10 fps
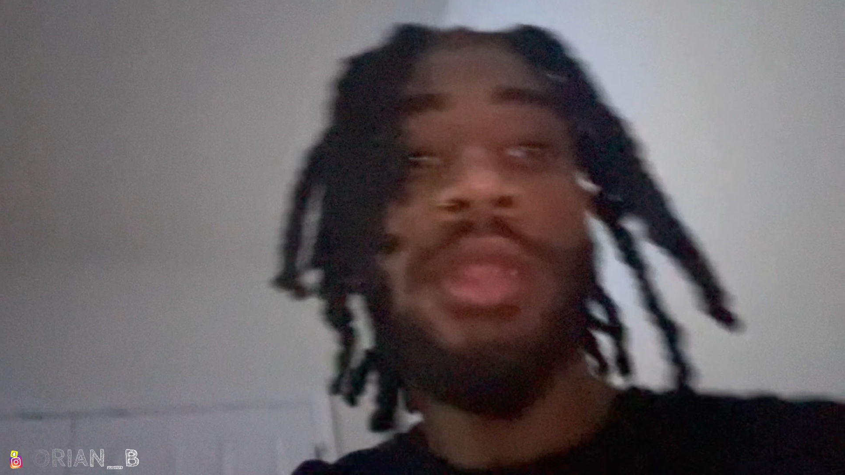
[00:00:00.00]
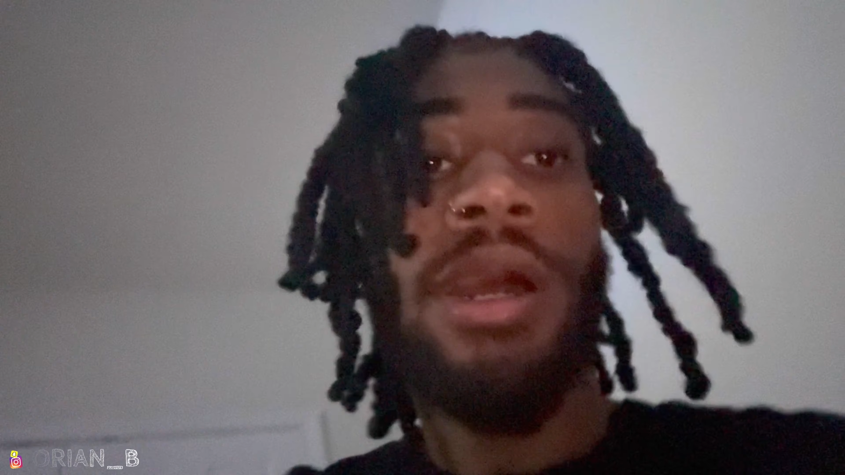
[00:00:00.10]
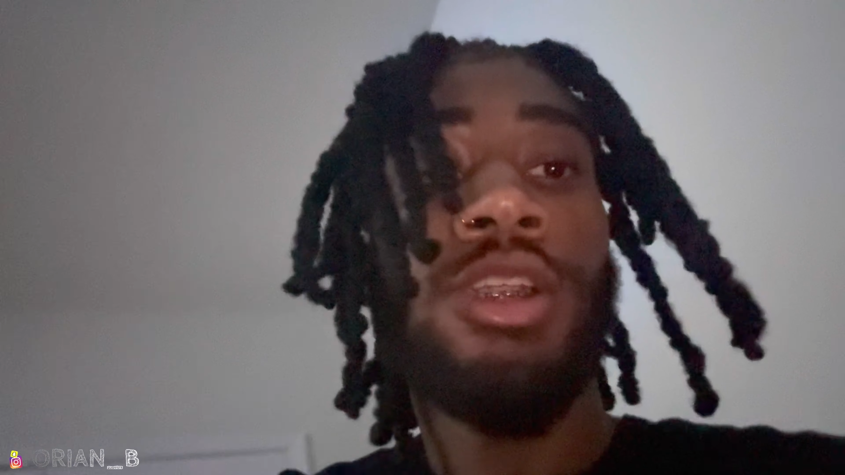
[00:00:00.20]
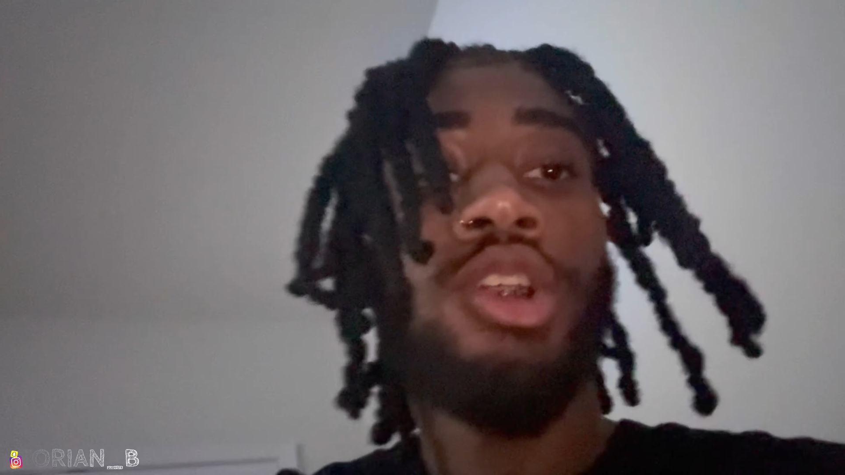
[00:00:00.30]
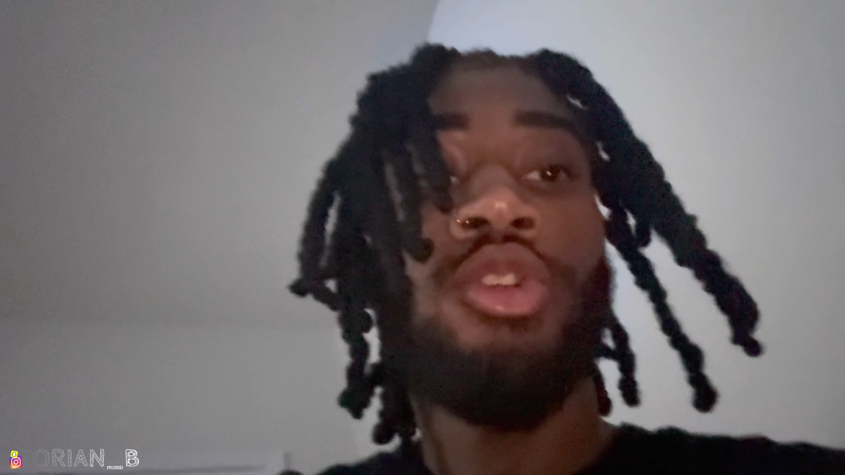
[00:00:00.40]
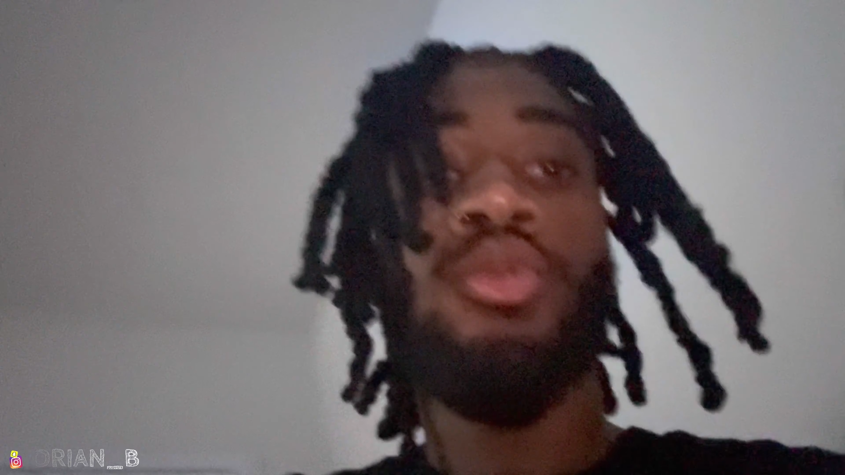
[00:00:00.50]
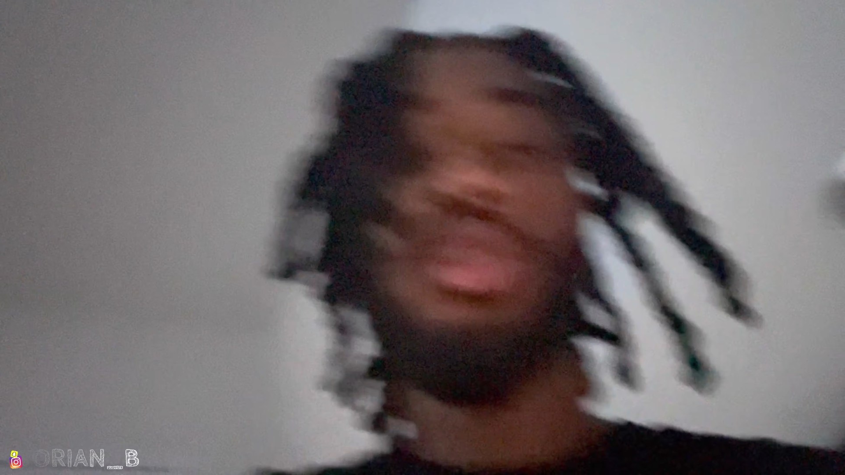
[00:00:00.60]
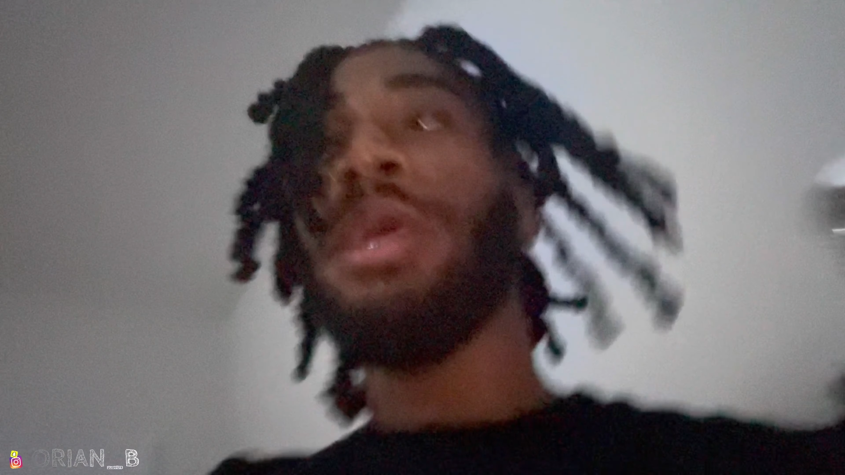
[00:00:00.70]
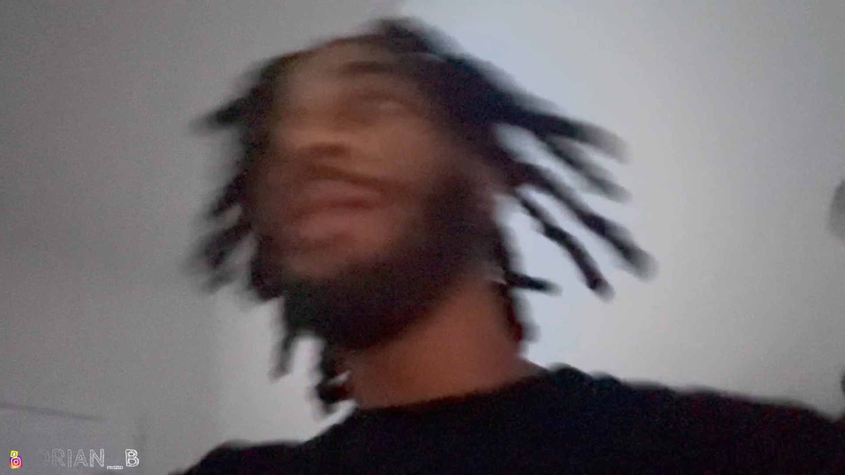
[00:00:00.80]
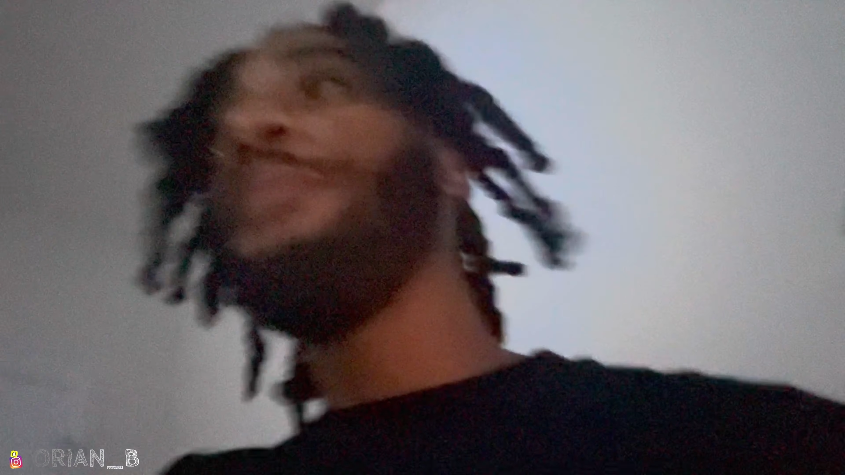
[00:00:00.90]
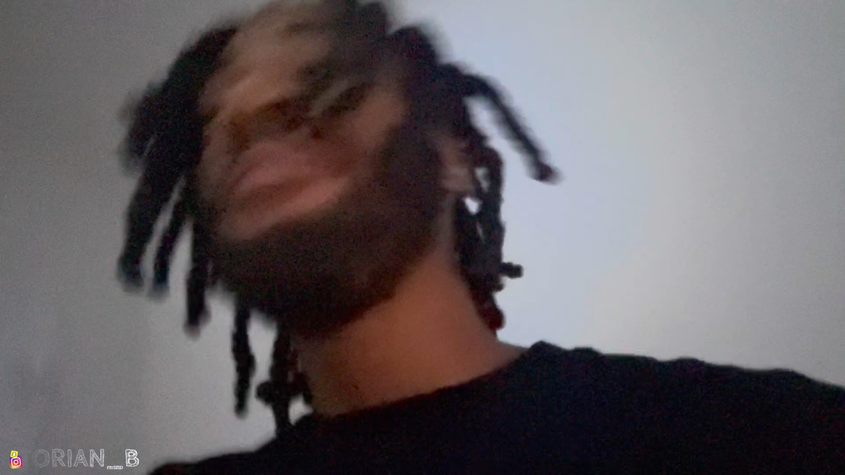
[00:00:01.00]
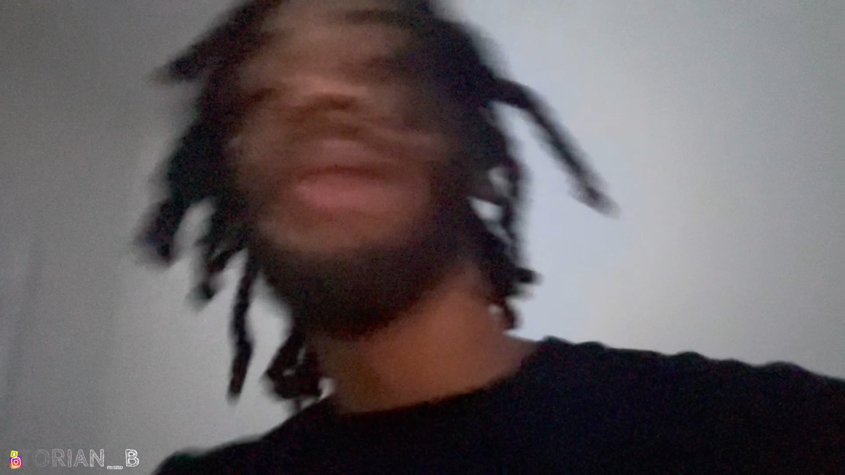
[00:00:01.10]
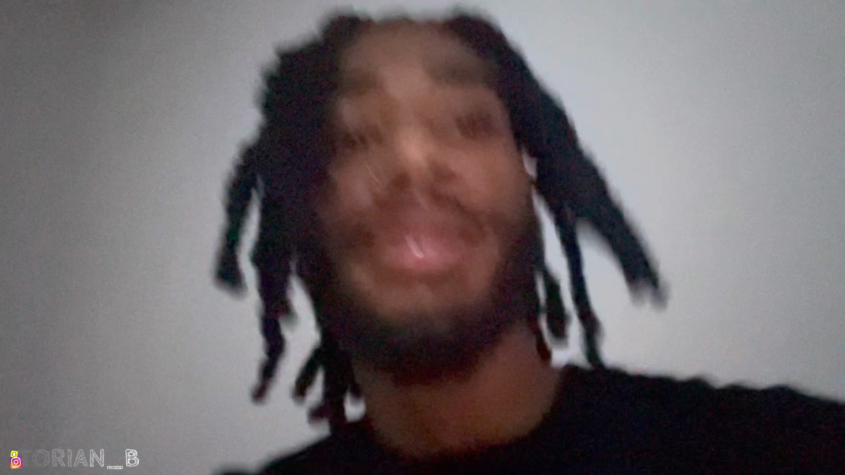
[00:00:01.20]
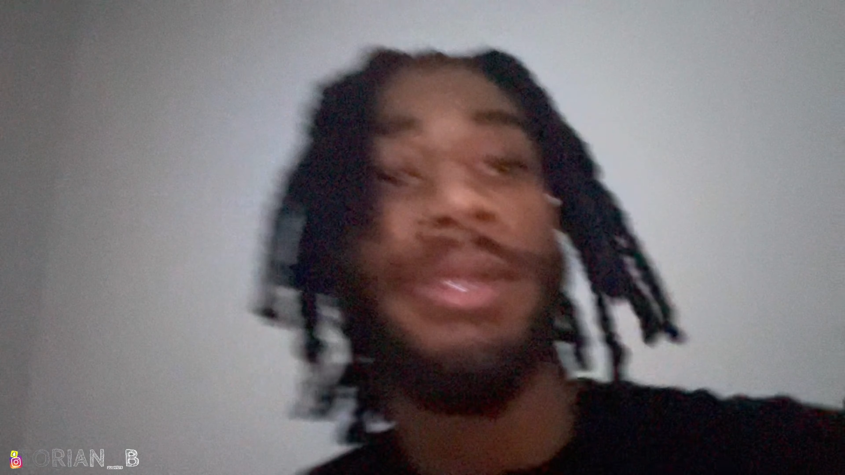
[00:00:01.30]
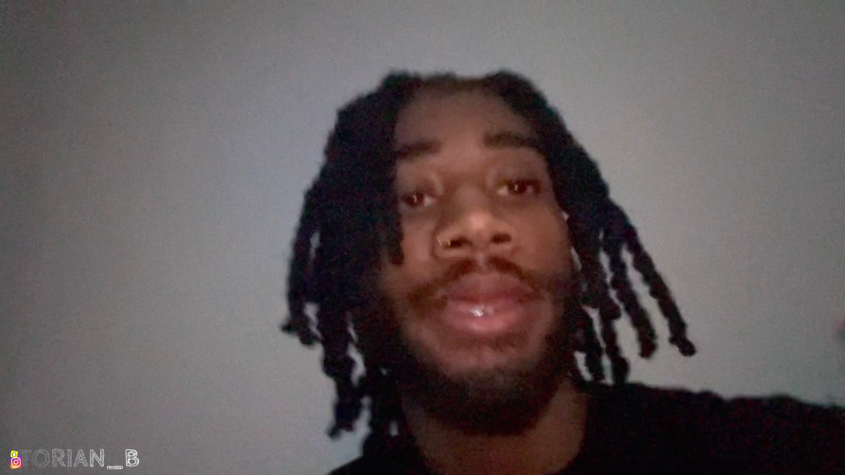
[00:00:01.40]
nachos, and we
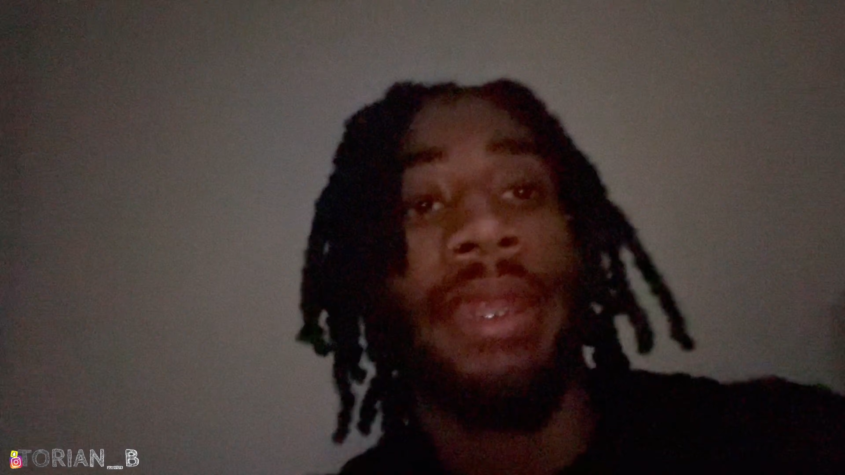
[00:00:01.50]
about to lay